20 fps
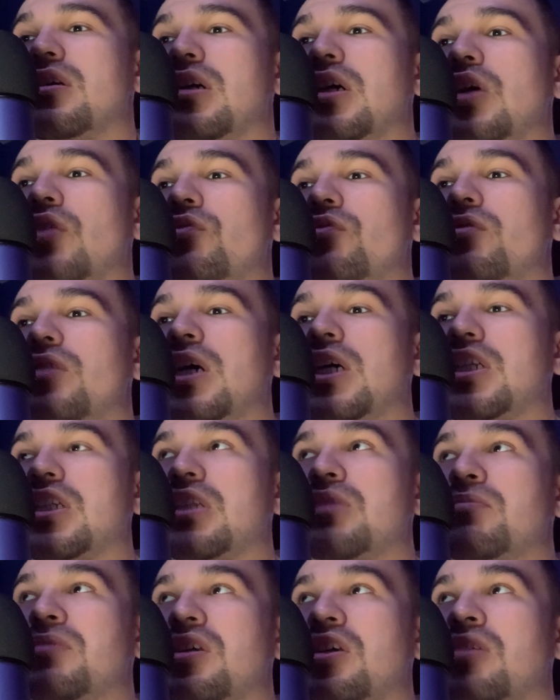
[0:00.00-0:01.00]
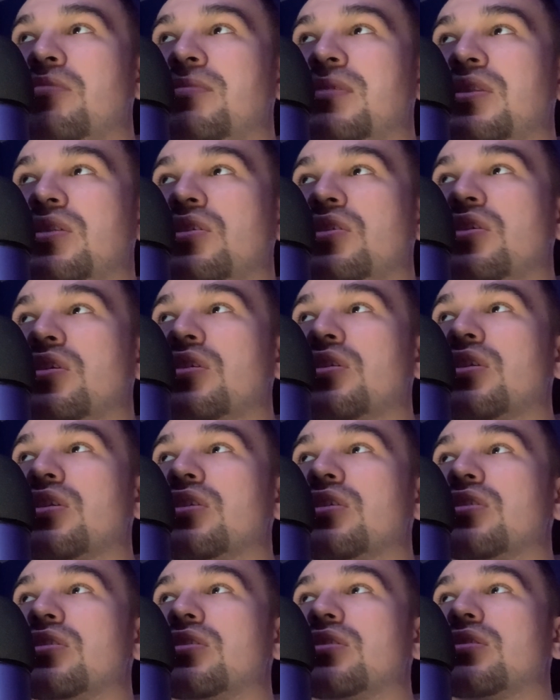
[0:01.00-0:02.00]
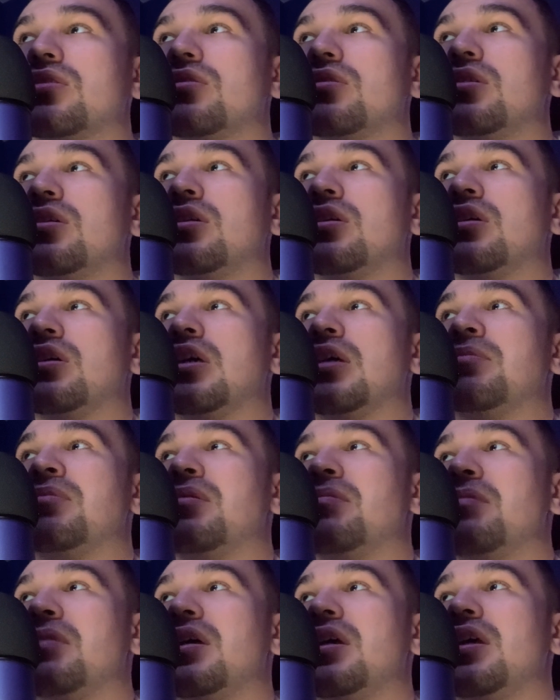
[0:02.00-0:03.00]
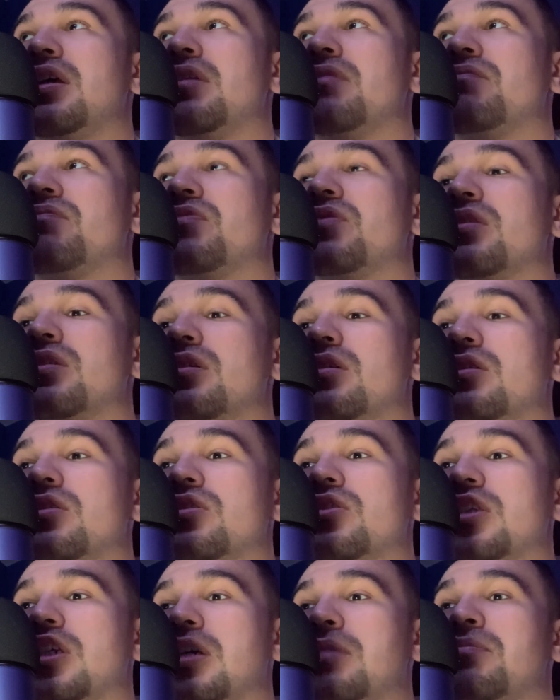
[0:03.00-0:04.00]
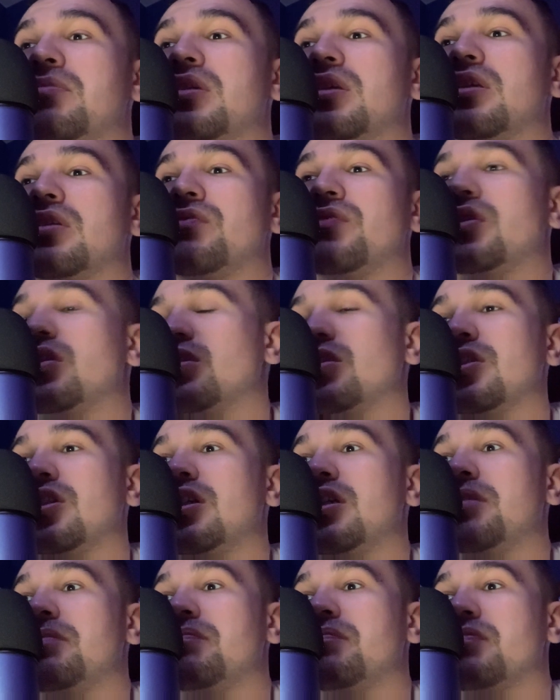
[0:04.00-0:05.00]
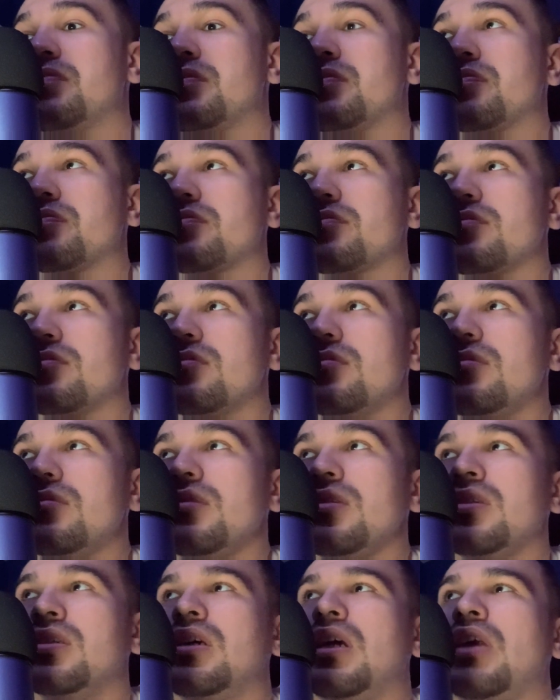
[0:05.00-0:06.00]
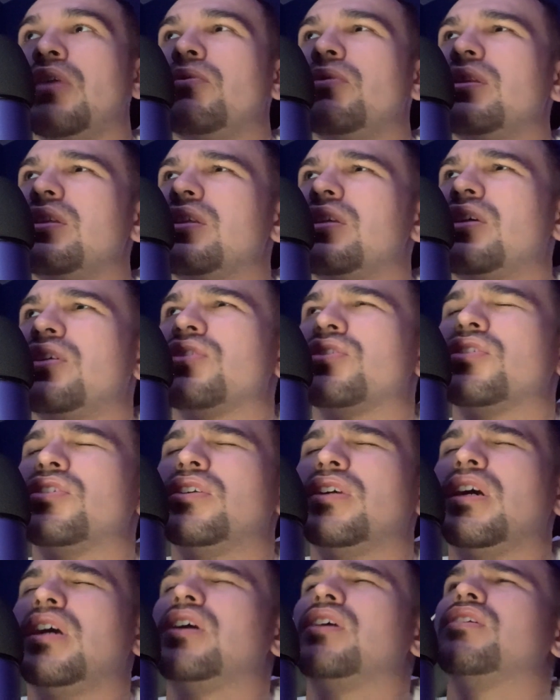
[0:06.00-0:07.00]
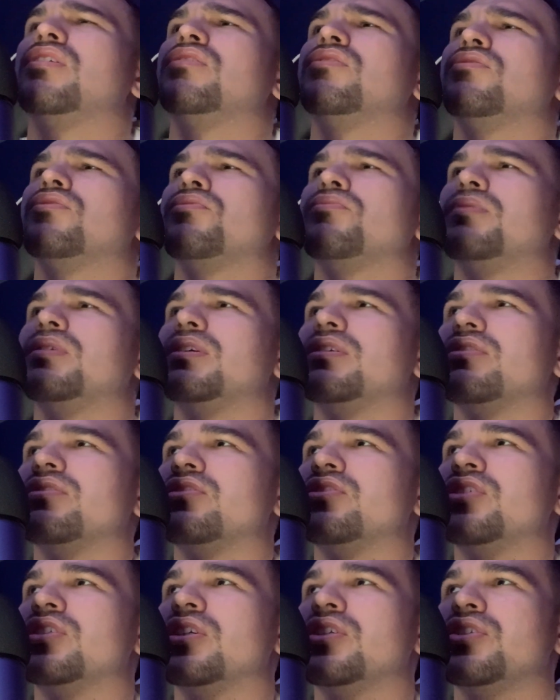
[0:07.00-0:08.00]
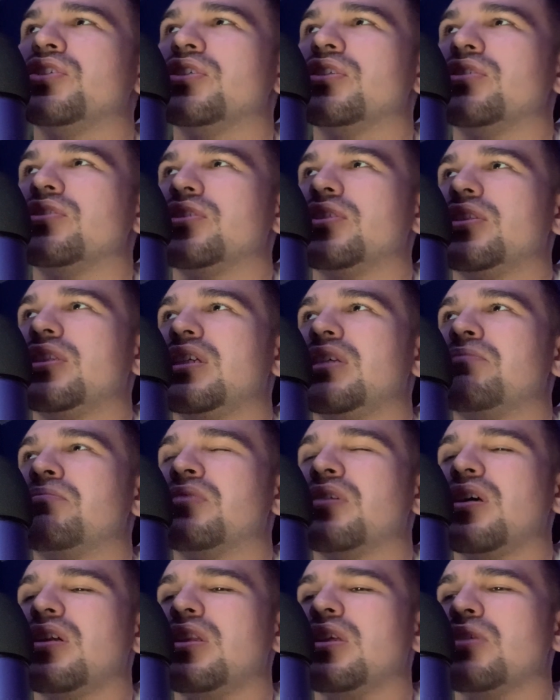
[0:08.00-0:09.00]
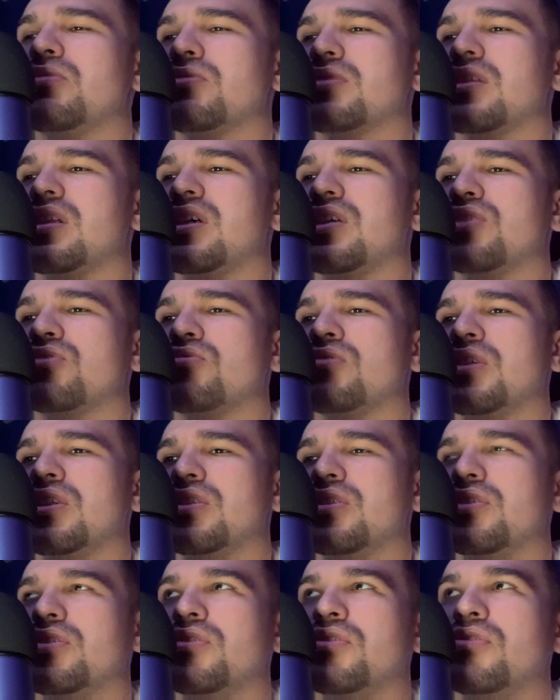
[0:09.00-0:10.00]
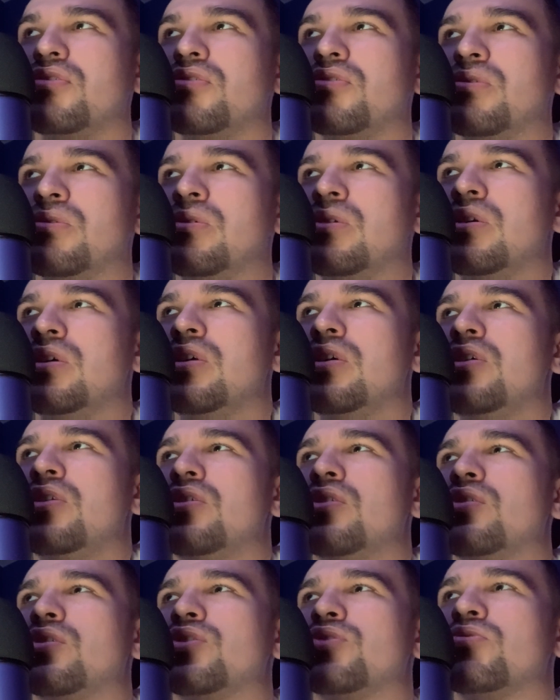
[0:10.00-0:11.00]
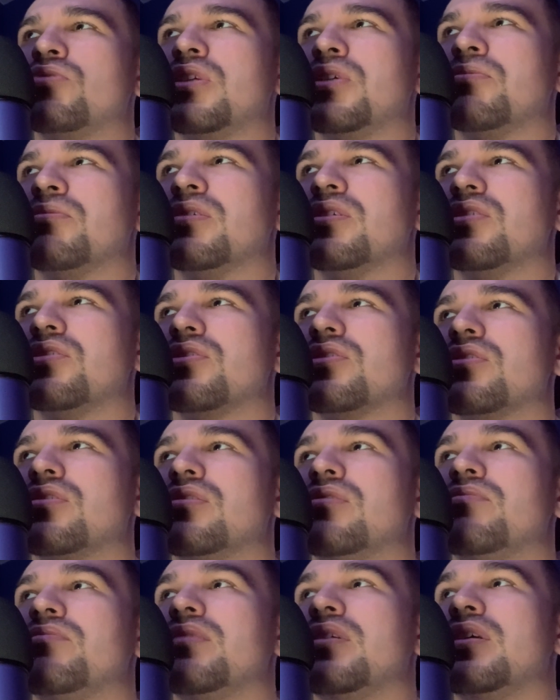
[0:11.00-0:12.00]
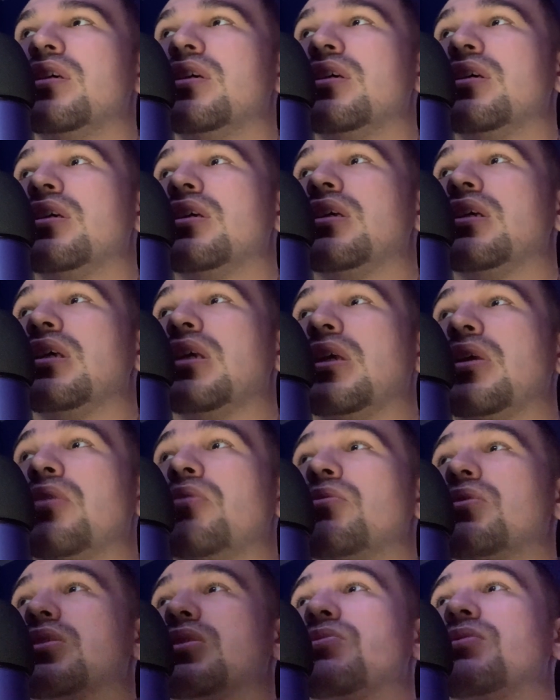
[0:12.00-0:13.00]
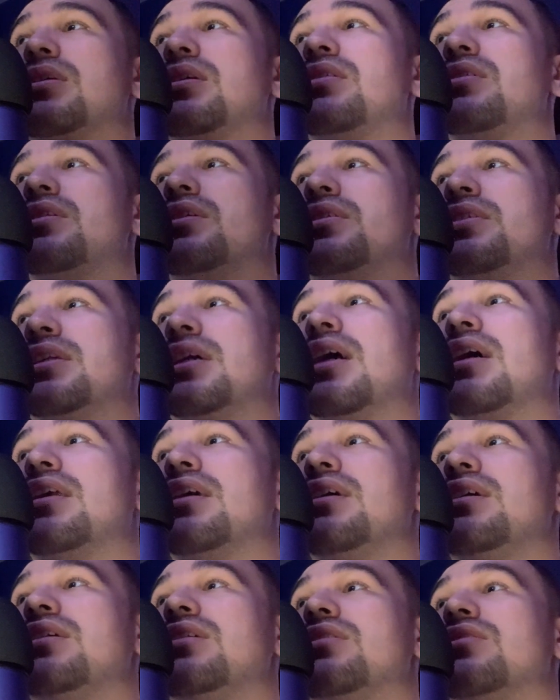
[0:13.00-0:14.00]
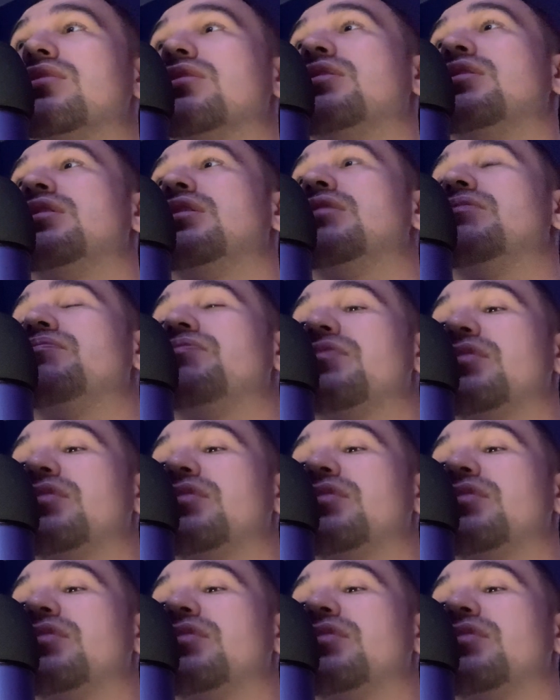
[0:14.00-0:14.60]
of actually becoming the youngest MMA champion of all time. I'm really not sure how old was John Jones. I think probably he was like 22 or 21 or so. He was around that age, and